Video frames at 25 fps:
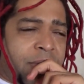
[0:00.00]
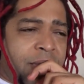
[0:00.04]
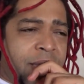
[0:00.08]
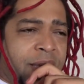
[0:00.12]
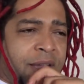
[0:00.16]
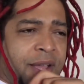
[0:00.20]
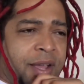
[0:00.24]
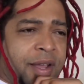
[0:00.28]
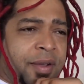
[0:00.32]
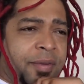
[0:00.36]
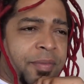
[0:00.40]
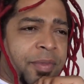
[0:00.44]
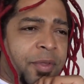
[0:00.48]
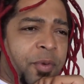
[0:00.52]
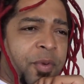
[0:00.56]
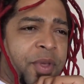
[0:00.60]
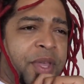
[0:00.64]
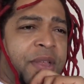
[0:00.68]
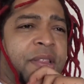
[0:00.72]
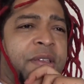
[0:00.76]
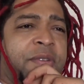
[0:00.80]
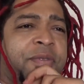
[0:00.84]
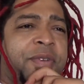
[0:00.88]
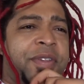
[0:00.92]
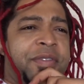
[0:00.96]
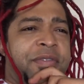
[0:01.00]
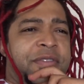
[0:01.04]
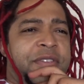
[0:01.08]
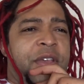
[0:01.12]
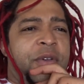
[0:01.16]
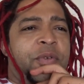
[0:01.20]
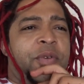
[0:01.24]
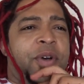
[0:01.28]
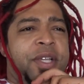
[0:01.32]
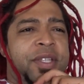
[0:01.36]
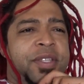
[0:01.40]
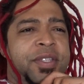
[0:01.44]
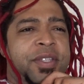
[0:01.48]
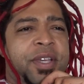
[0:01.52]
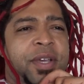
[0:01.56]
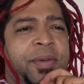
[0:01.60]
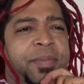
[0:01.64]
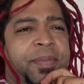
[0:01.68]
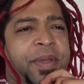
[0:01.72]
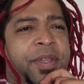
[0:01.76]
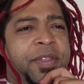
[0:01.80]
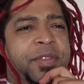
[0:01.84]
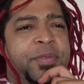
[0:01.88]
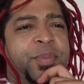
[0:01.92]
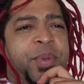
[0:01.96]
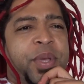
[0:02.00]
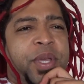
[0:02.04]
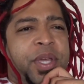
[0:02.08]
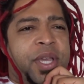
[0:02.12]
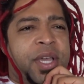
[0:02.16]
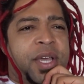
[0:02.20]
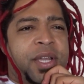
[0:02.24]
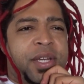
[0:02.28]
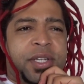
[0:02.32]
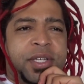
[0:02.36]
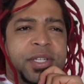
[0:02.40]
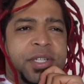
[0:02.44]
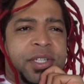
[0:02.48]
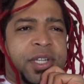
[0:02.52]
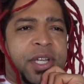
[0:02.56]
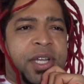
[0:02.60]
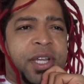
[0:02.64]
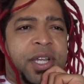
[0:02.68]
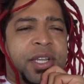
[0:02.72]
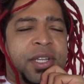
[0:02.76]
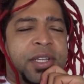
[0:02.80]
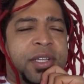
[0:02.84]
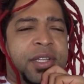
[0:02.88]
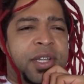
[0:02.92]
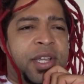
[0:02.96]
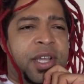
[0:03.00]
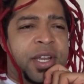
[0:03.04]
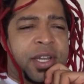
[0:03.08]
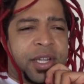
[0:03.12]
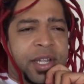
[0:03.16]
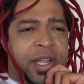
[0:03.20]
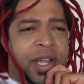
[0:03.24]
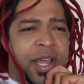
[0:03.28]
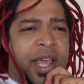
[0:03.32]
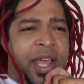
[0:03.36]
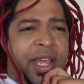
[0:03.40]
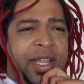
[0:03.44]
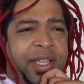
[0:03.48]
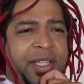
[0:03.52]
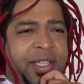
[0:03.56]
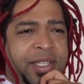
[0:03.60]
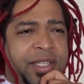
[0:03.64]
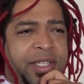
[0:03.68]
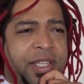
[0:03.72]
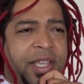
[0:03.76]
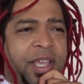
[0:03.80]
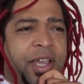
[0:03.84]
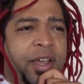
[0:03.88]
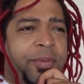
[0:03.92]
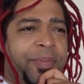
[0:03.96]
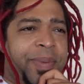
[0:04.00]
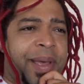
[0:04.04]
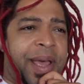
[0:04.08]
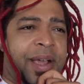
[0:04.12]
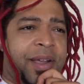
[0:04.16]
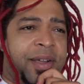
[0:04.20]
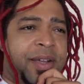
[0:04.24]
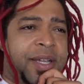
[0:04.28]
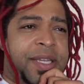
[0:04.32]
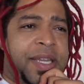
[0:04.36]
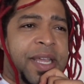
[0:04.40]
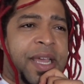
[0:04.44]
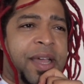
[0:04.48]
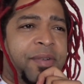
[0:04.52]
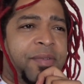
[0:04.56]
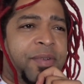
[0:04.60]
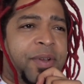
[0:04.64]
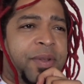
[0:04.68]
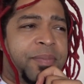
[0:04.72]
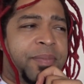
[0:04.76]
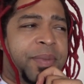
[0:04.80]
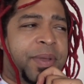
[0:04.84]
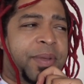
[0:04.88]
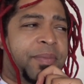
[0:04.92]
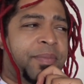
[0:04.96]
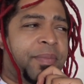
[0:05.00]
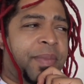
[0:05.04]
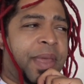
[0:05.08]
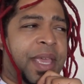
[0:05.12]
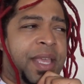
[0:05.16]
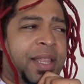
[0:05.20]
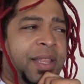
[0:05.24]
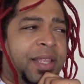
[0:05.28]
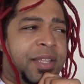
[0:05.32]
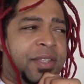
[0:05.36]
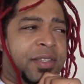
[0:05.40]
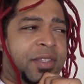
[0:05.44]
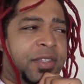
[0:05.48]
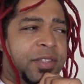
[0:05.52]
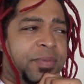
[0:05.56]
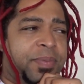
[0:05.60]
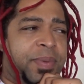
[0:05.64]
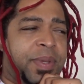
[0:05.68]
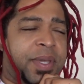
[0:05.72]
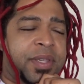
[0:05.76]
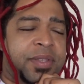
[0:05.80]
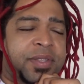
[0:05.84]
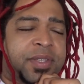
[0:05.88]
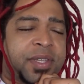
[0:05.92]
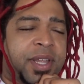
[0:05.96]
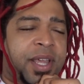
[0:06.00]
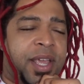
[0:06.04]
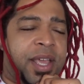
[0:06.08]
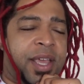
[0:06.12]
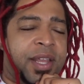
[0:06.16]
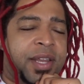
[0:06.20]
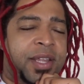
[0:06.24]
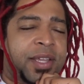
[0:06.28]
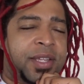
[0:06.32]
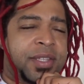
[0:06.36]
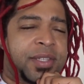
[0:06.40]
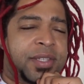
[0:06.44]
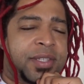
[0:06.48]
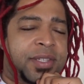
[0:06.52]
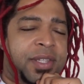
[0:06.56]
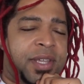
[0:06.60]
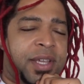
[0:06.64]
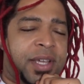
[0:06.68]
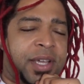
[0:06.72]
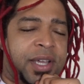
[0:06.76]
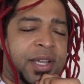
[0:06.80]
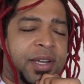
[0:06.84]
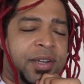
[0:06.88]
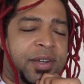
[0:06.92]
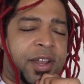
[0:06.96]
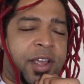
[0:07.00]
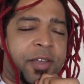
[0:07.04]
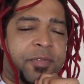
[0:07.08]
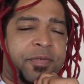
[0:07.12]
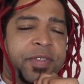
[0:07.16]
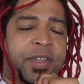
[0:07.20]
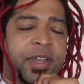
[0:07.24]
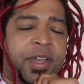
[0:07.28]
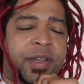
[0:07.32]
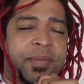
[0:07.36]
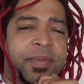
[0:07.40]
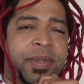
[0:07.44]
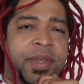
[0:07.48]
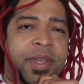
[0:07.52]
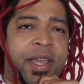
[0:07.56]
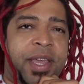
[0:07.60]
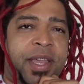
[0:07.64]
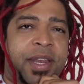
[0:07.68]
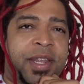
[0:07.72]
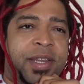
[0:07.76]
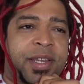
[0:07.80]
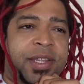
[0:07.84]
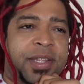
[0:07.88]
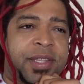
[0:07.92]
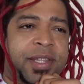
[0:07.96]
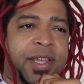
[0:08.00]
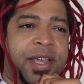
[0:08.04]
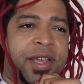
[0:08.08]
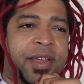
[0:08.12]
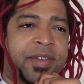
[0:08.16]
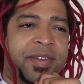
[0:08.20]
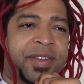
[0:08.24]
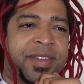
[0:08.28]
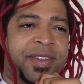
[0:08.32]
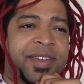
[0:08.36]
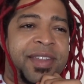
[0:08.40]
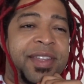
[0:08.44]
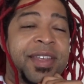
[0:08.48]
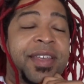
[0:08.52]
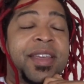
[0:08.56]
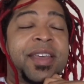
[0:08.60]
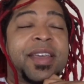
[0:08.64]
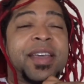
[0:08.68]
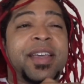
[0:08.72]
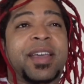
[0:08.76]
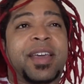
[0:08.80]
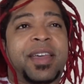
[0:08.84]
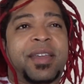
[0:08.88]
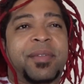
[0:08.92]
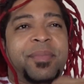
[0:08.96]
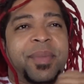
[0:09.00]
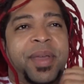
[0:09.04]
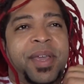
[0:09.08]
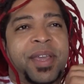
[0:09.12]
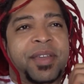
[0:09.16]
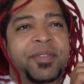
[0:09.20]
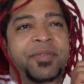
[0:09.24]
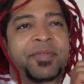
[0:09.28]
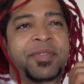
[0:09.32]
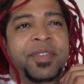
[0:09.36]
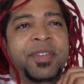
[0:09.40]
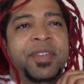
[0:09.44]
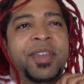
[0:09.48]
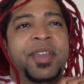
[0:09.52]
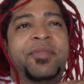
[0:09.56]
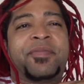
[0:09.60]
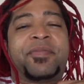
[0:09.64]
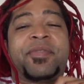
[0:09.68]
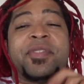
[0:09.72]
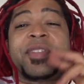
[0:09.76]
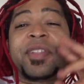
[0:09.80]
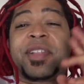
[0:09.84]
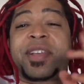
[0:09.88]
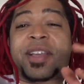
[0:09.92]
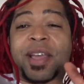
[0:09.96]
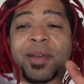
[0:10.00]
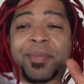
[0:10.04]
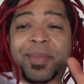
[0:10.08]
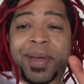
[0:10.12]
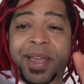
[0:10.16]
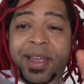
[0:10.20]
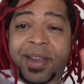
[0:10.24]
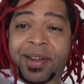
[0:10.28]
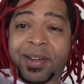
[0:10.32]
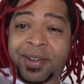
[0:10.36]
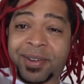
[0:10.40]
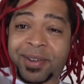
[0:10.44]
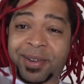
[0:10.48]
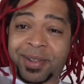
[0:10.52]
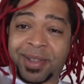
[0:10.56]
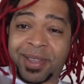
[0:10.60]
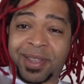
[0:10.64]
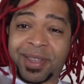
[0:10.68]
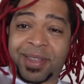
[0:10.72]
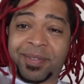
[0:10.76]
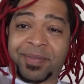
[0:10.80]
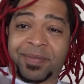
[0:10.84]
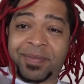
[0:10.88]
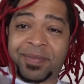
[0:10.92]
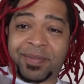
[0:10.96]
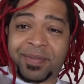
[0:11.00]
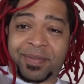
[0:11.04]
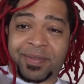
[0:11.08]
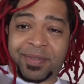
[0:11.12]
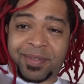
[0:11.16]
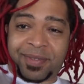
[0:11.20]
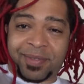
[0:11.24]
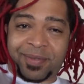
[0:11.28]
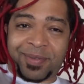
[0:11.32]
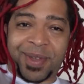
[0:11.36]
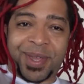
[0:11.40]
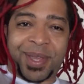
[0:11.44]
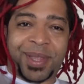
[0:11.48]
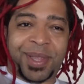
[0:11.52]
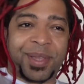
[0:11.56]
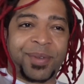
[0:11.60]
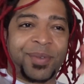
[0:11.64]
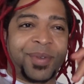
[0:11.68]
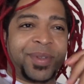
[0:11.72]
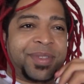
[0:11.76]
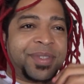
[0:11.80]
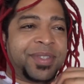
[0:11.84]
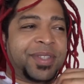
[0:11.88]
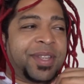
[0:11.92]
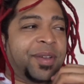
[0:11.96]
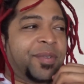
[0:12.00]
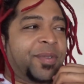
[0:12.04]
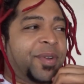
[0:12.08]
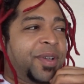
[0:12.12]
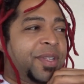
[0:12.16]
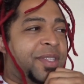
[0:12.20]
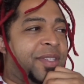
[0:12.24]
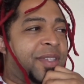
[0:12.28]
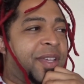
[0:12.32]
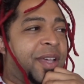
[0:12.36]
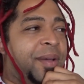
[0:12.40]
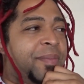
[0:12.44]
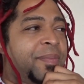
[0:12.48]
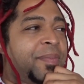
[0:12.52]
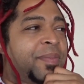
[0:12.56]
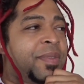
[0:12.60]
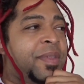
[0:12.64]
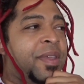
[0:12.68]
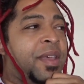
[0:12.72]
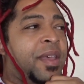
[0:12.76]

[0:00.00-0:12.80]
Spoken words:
The weekly Wednesday What's Up has been kind of I had to scale back on that one, but mainly just because of the edits. Like, I don't have time to edit it down and kind of make it. If you look at my early weekly Wednesday What's Up,